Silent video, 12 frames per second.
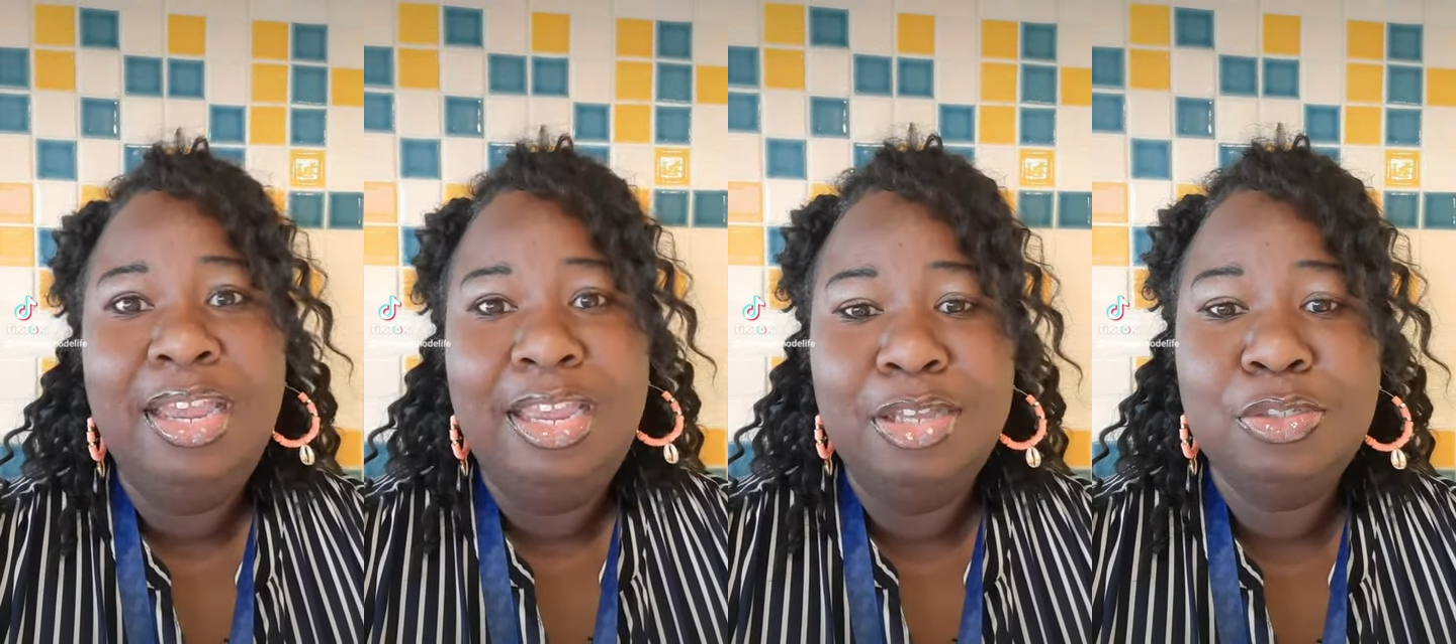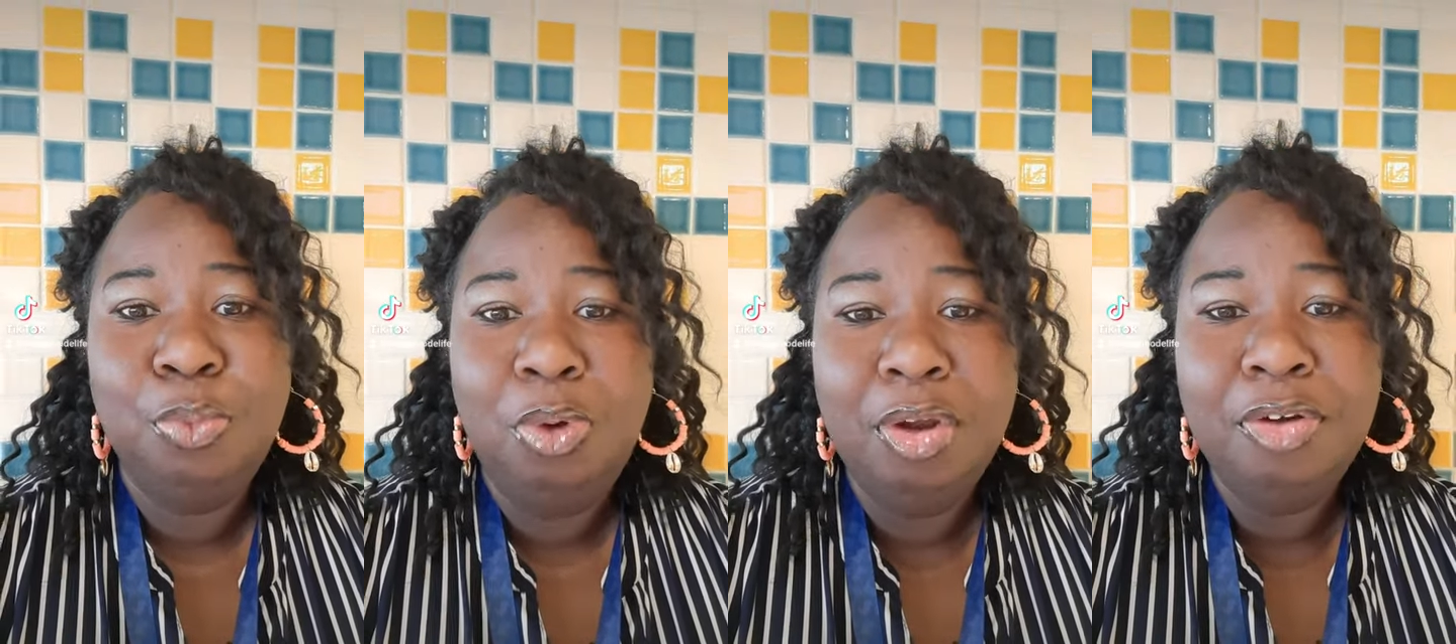is
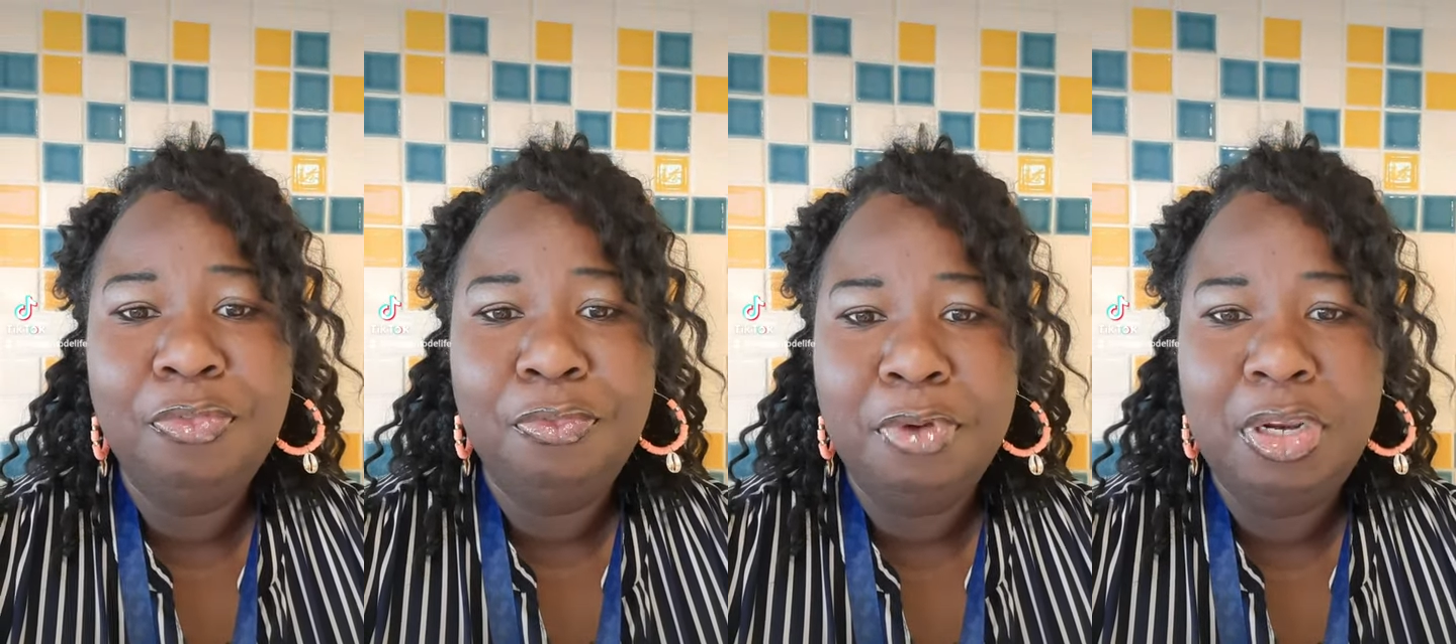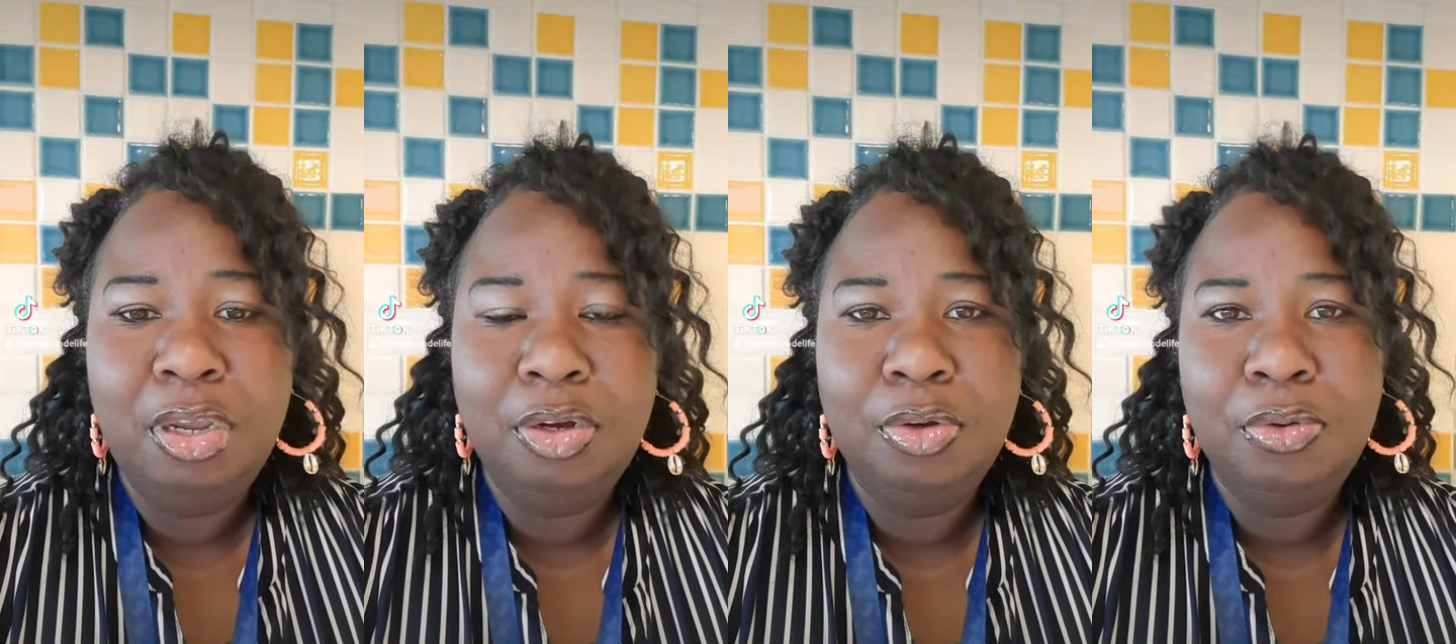water free
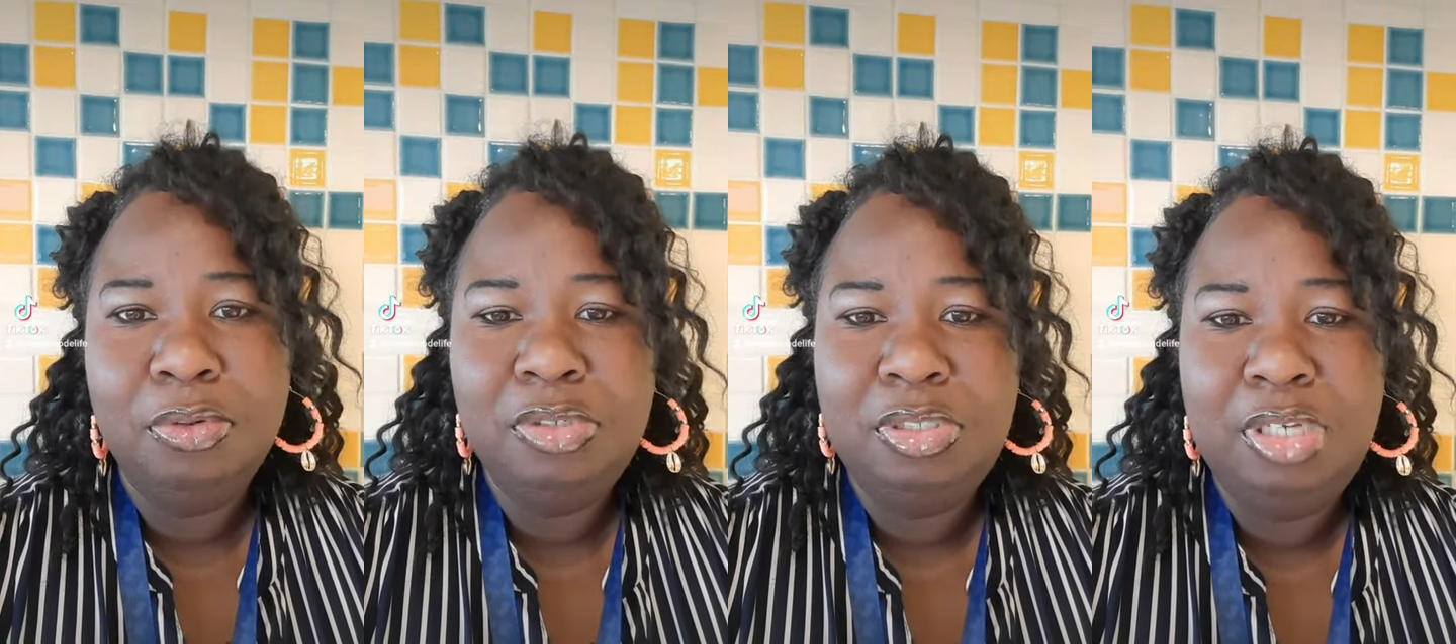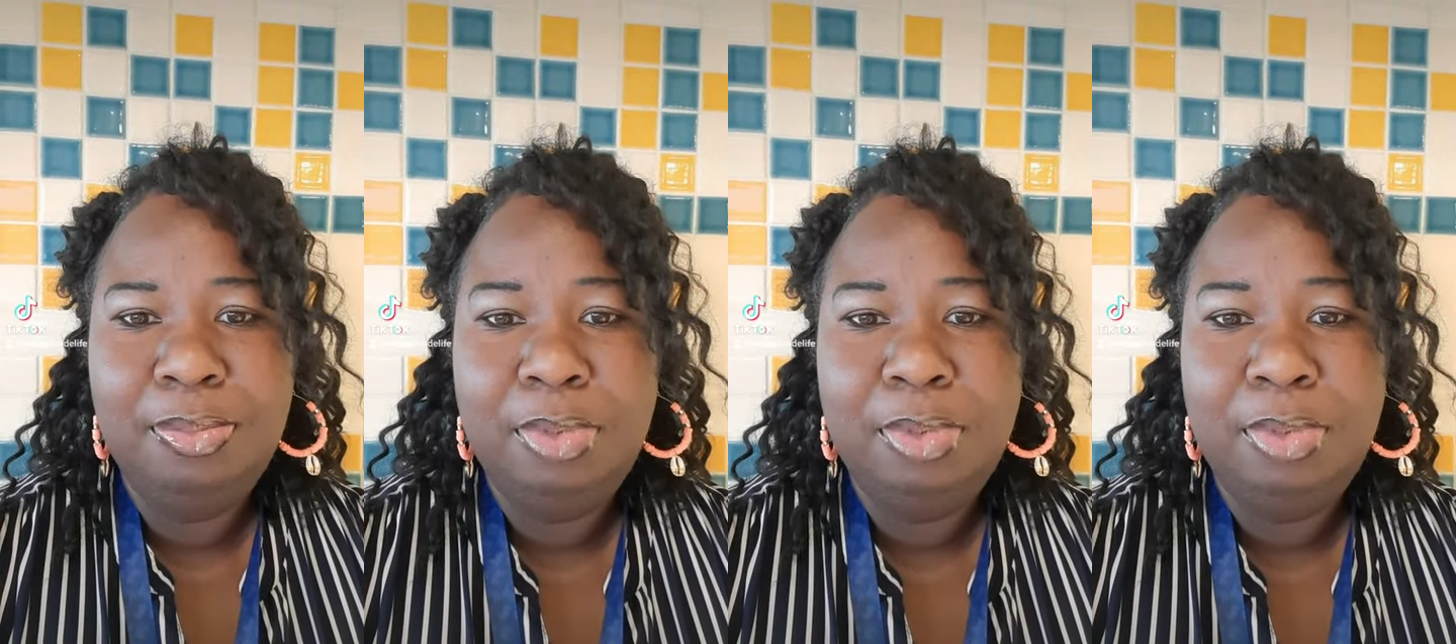on a cruise ship?